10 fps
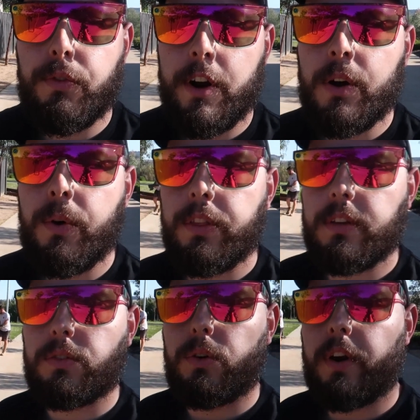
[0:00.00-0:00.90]
reno on
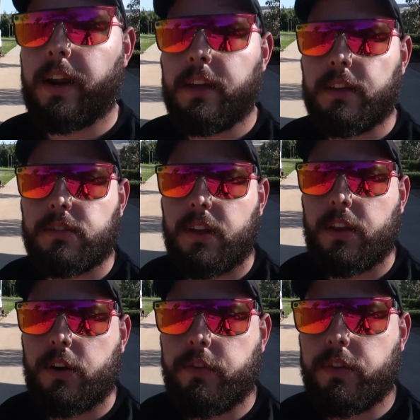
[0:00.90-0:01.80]
this already. He's done
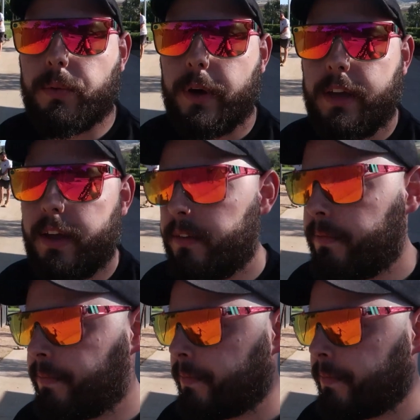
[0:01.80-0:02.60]
that over the weekend.